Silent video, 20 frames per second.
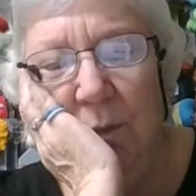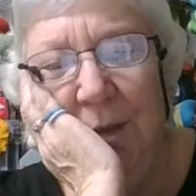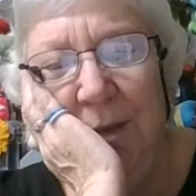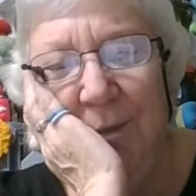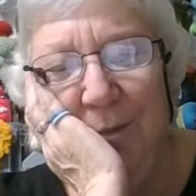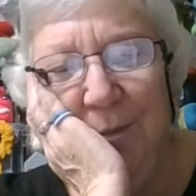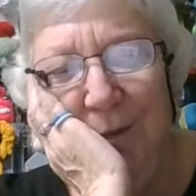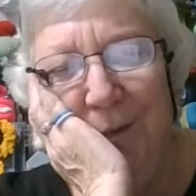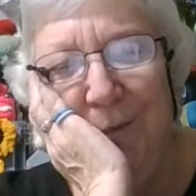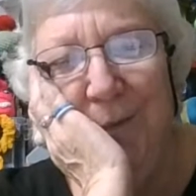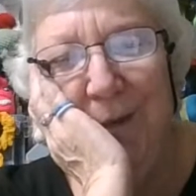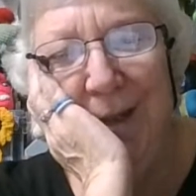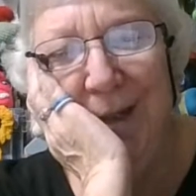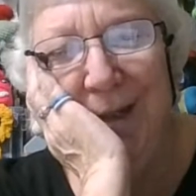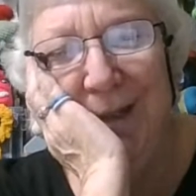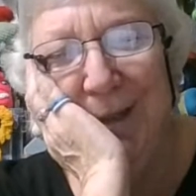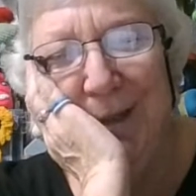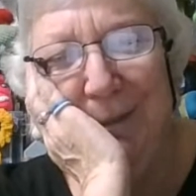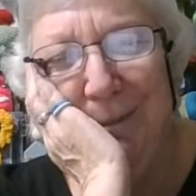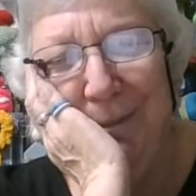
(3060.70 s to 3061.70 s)
Well, we'll
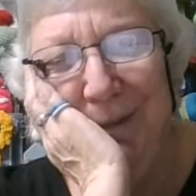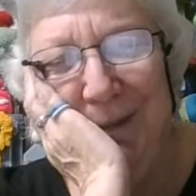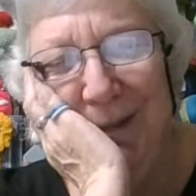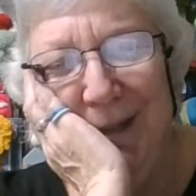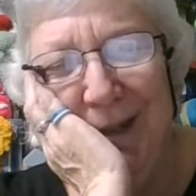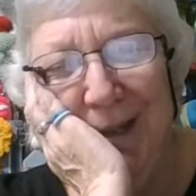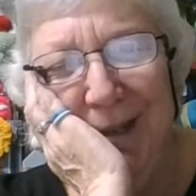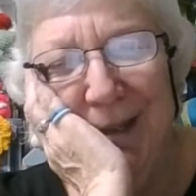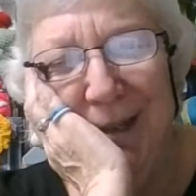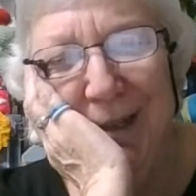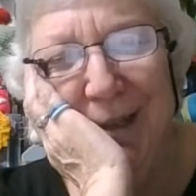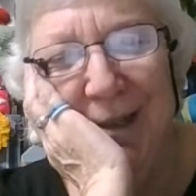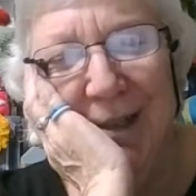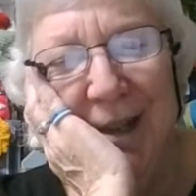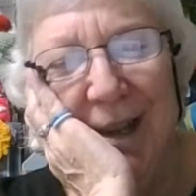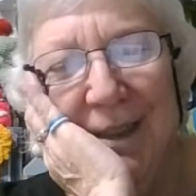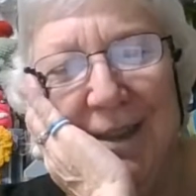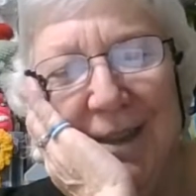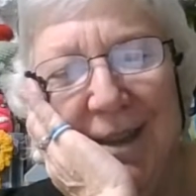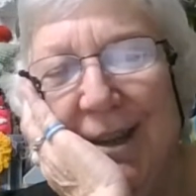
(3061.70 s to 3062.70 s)
wait a couple days
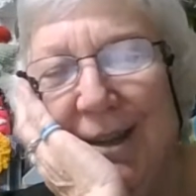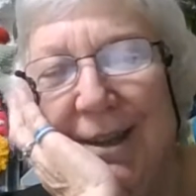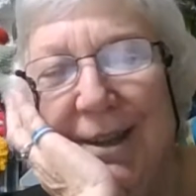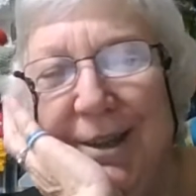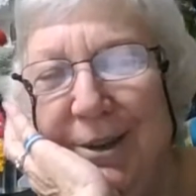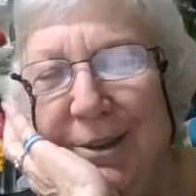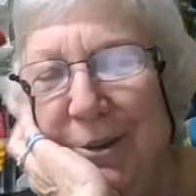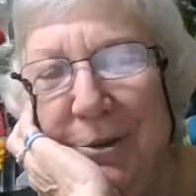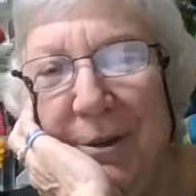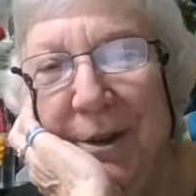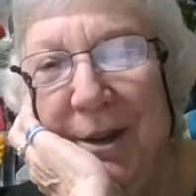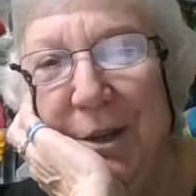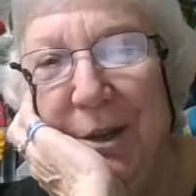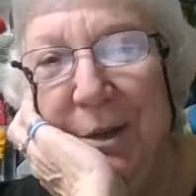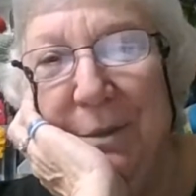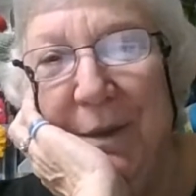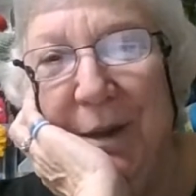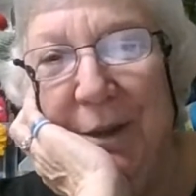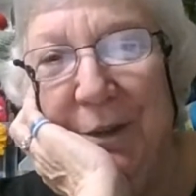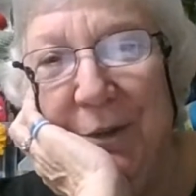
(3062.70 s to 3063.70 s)
because I think I can crank
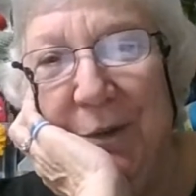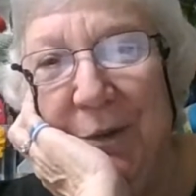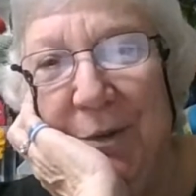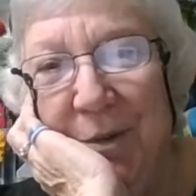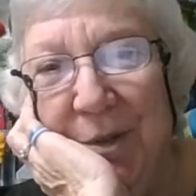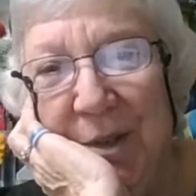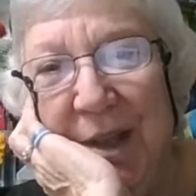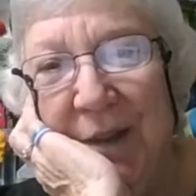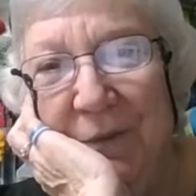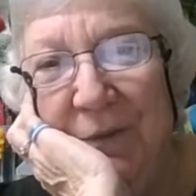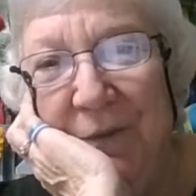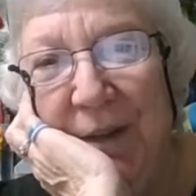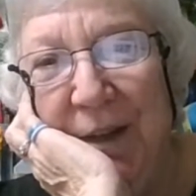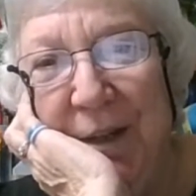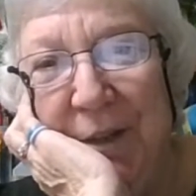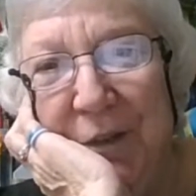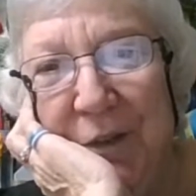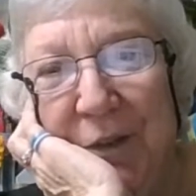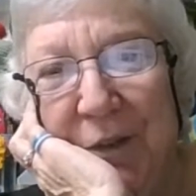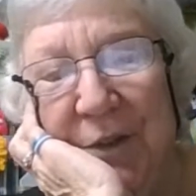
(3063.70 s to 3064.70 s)
them out a whole lot
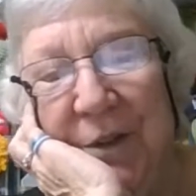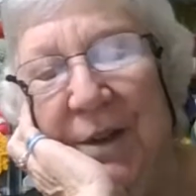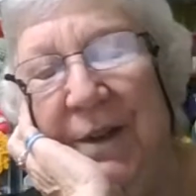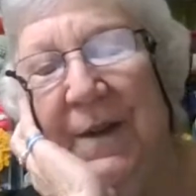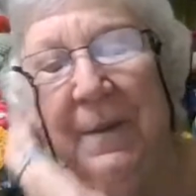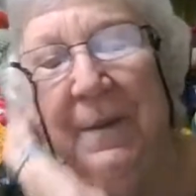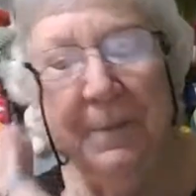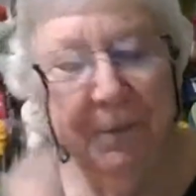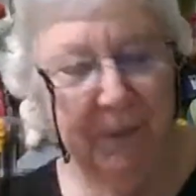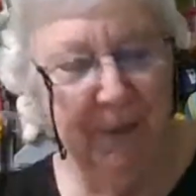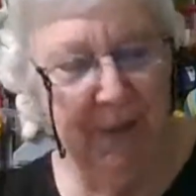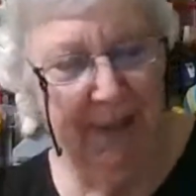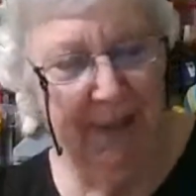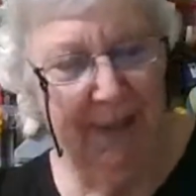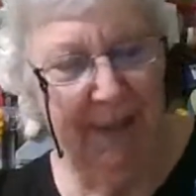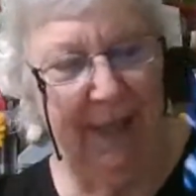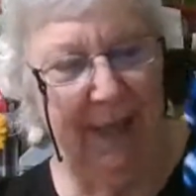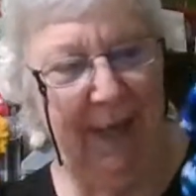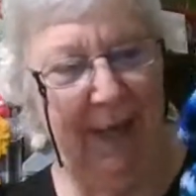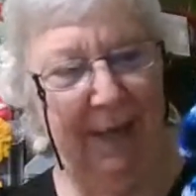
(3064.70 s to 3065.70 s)
faster,
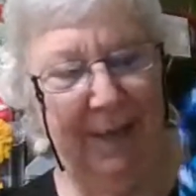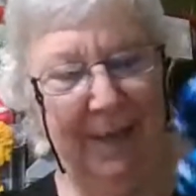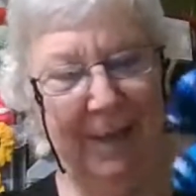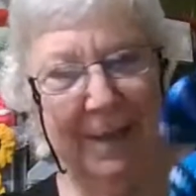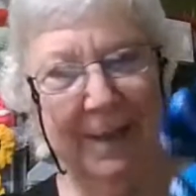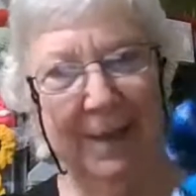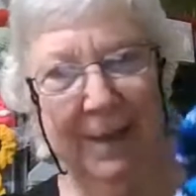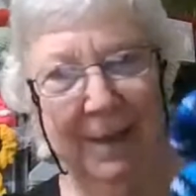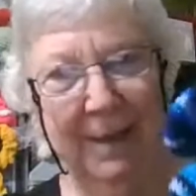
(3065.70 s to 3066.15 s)
and